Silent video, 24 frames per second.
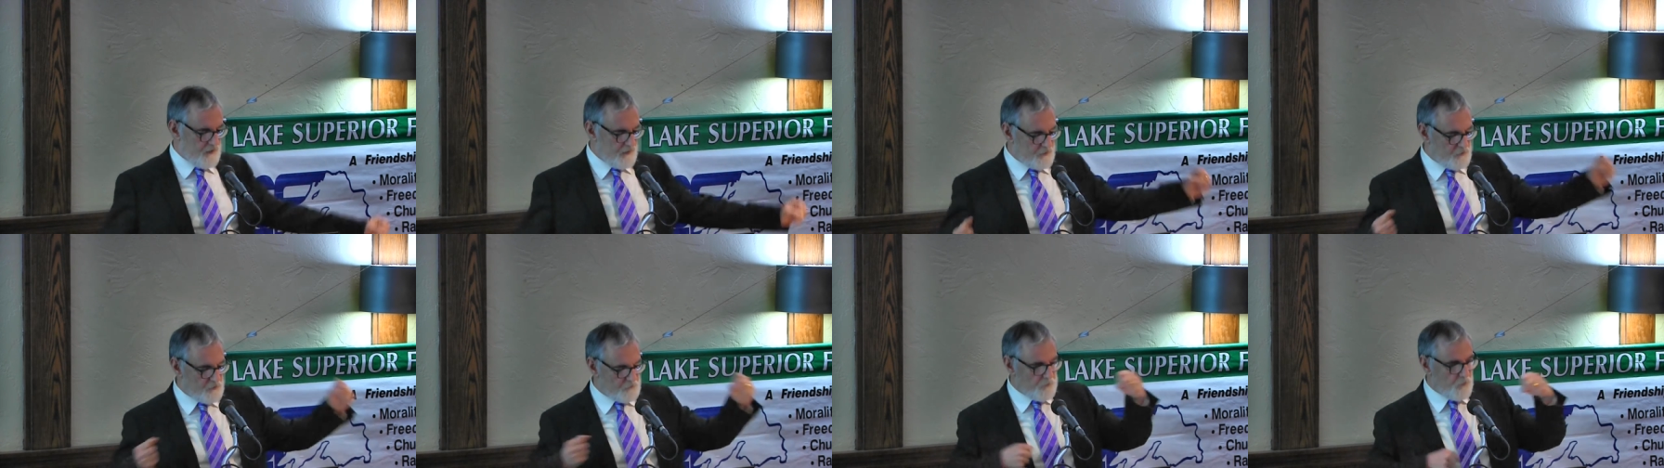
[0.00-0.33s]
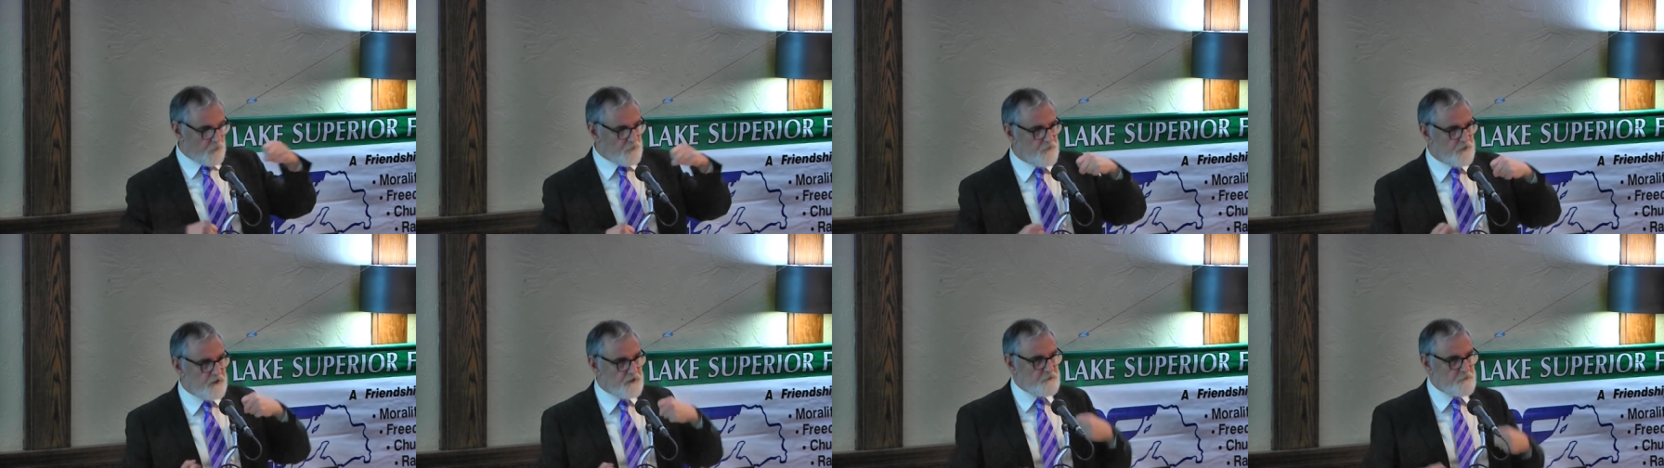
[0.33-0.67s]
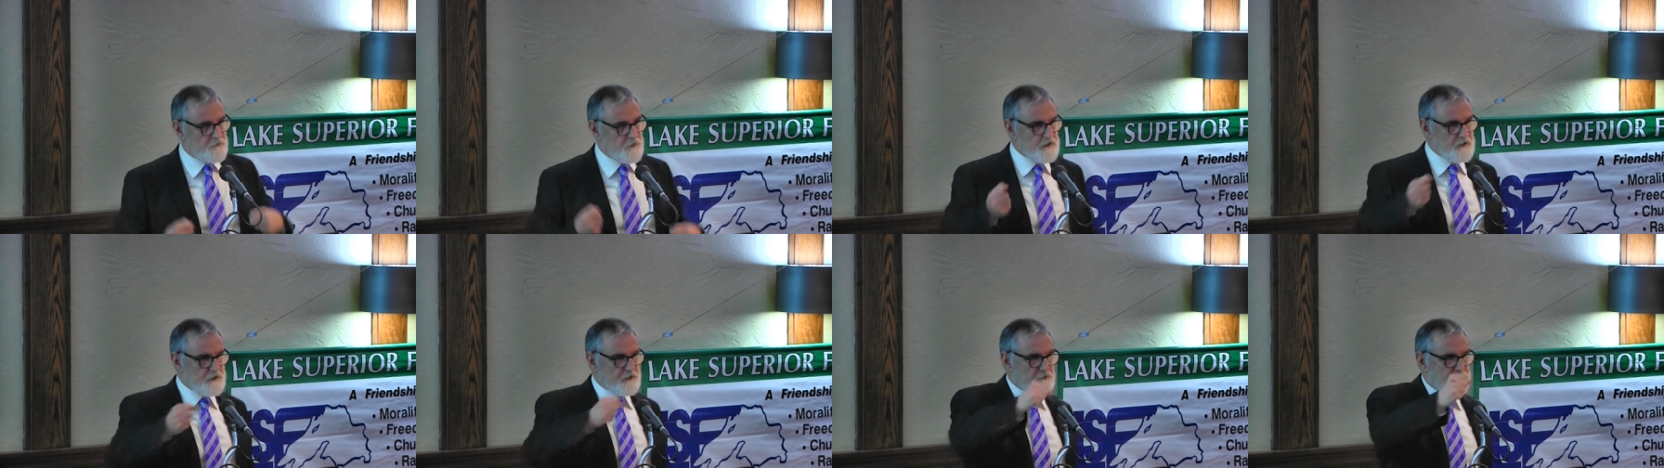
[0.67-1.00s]
And they're both getting
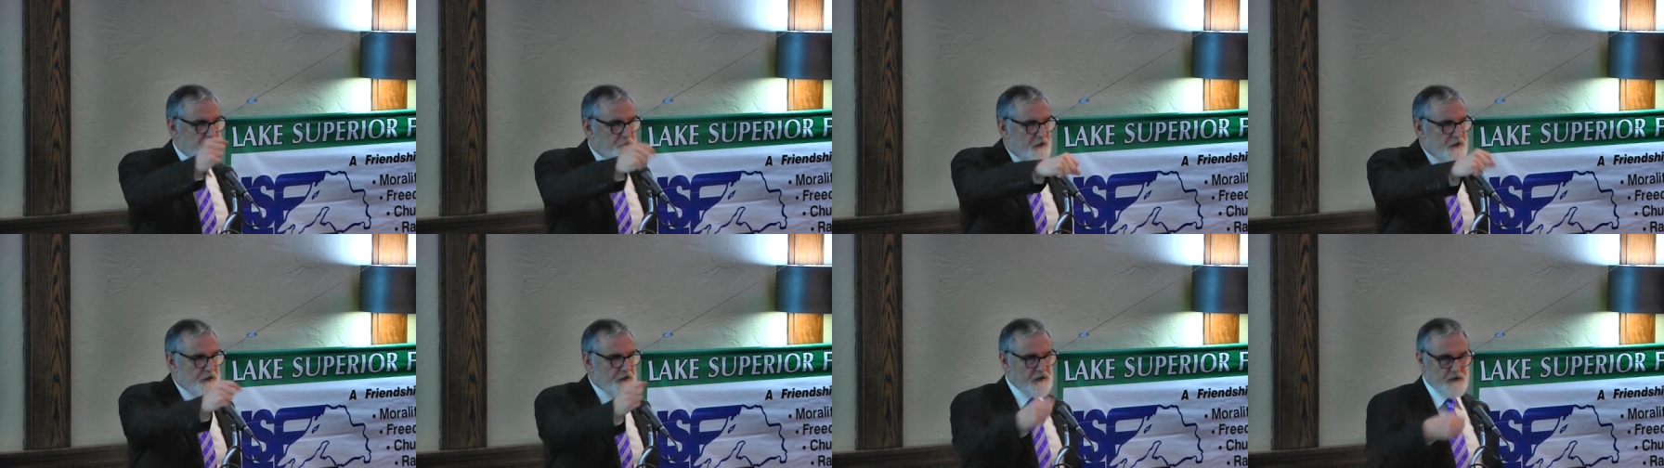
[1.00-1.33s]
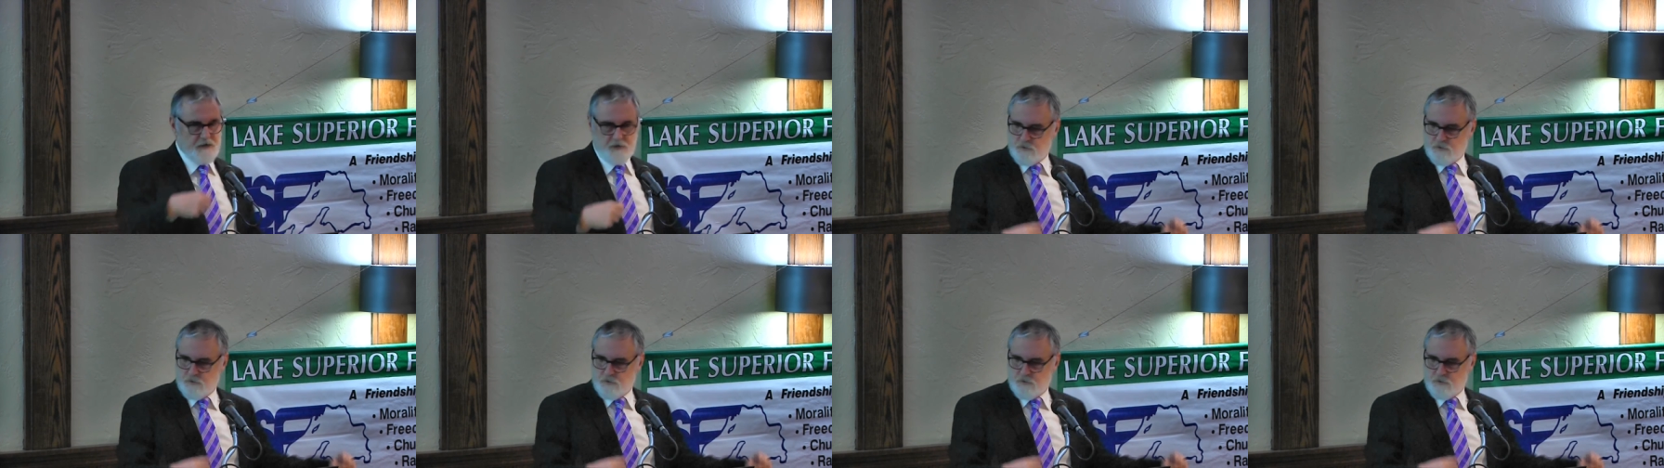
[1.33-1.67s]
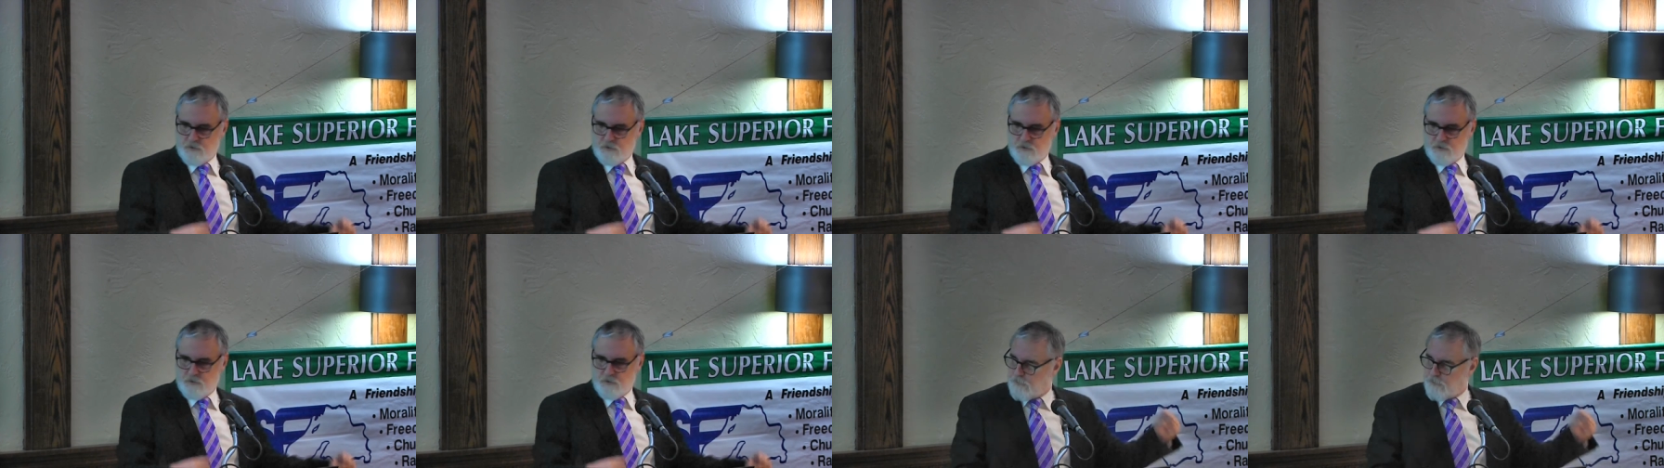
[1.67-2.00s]
ready to,
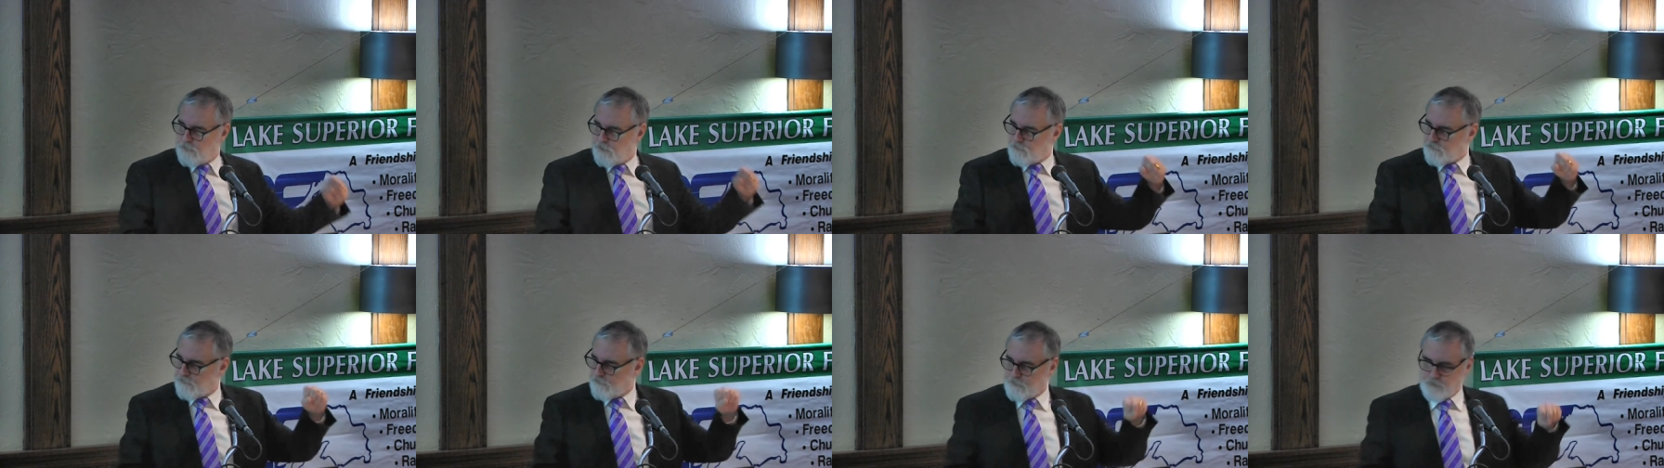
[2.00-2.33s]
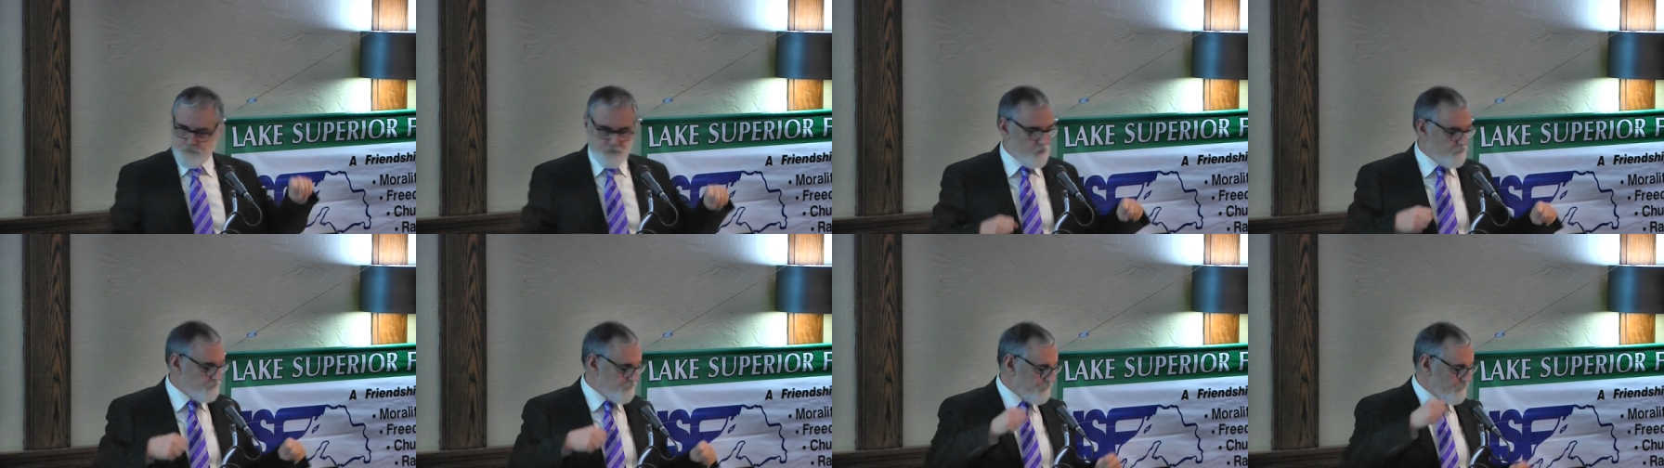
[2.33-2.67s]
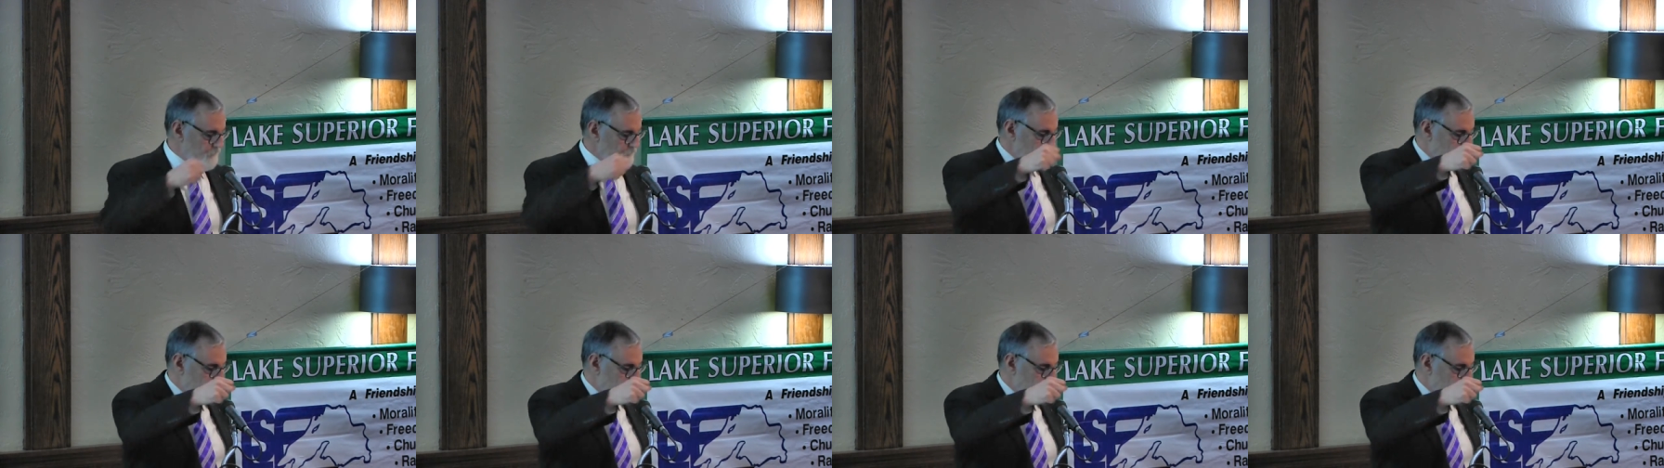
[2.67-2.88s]
they're both looking over their